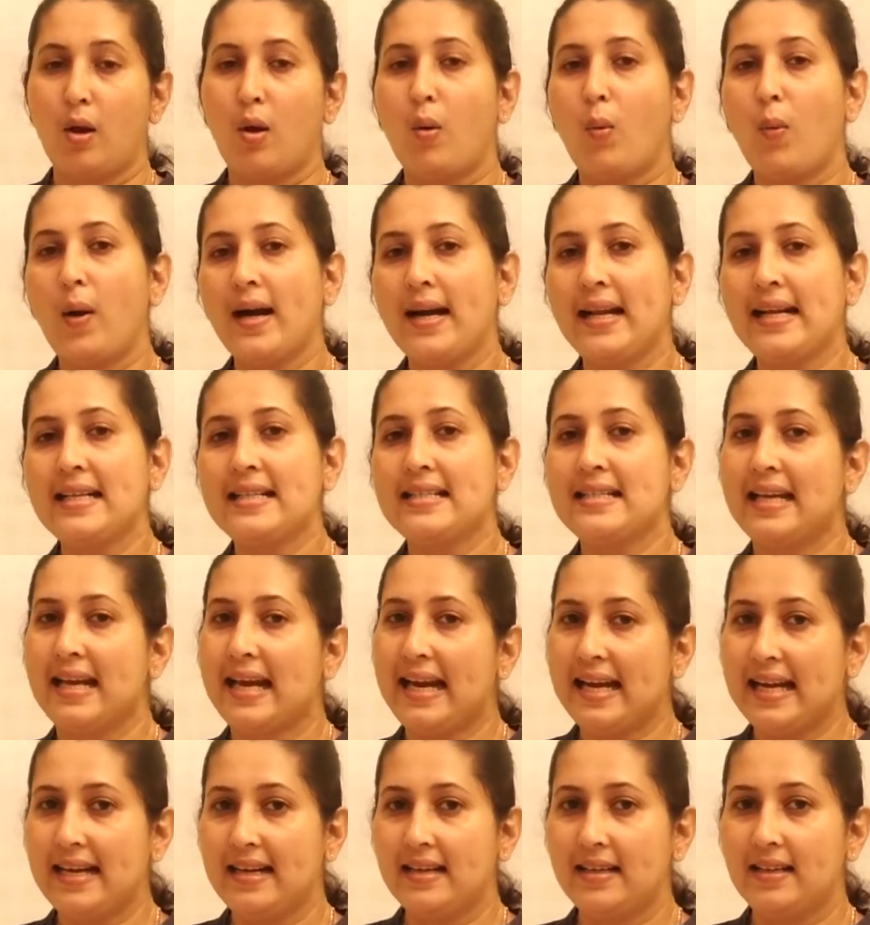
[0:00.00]
One is
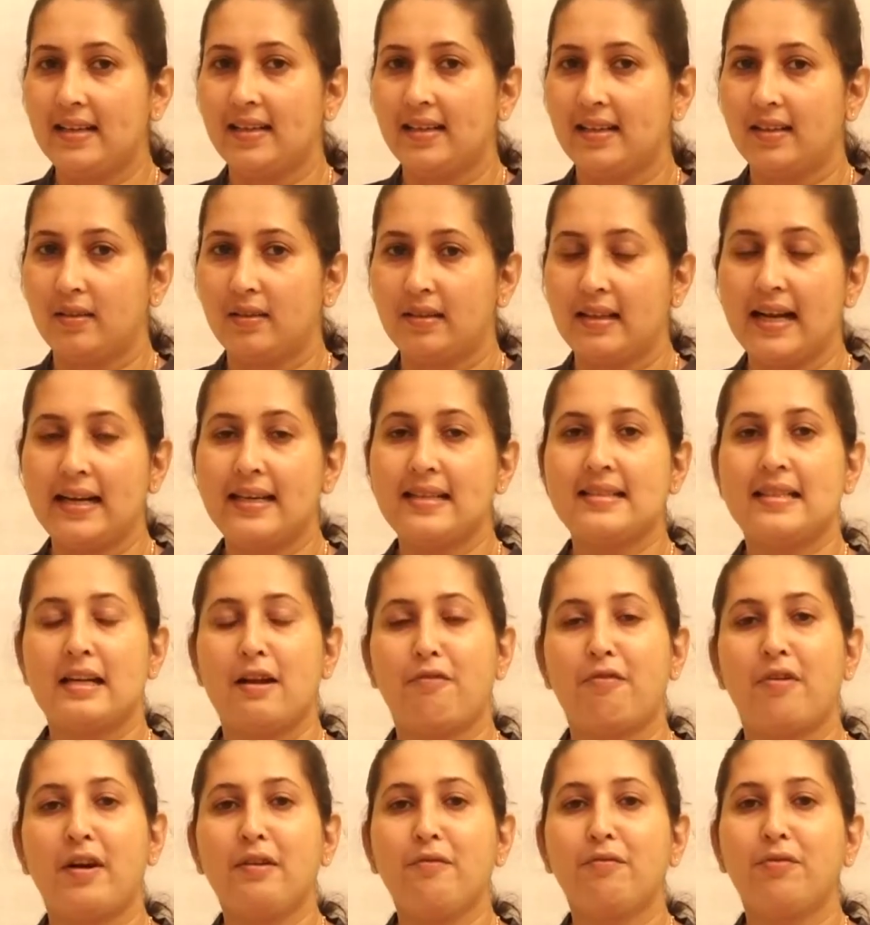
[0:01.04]
int, that is
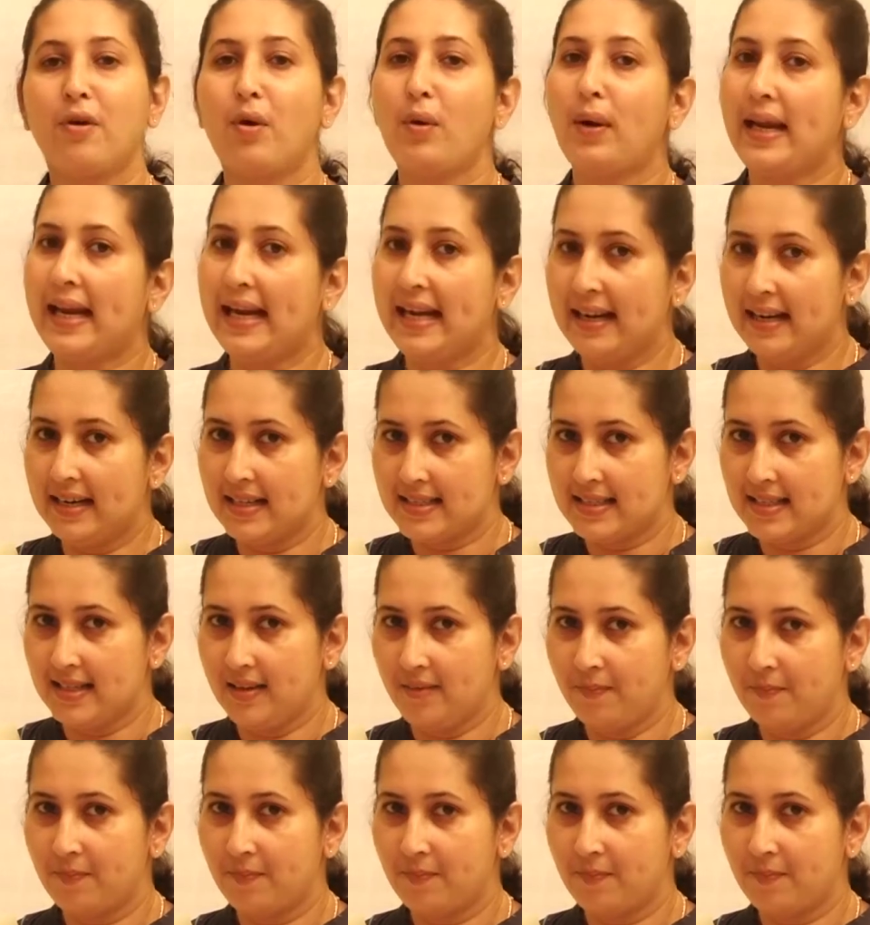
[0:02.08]
referring for integer,